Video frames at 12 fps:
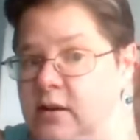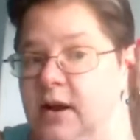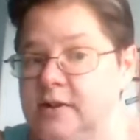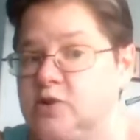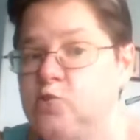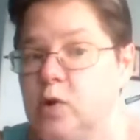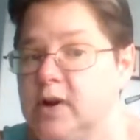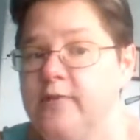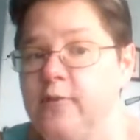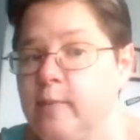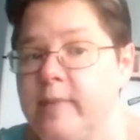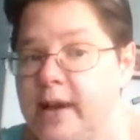I just want it
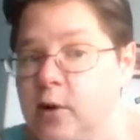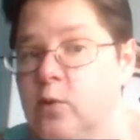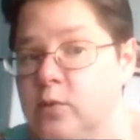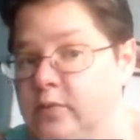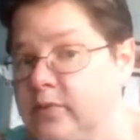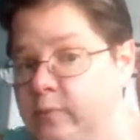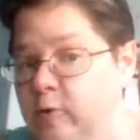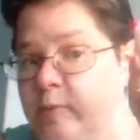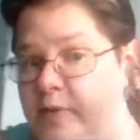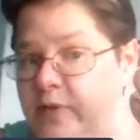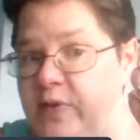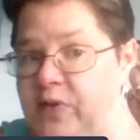for my own
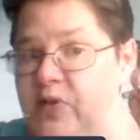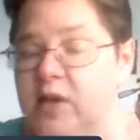purposes.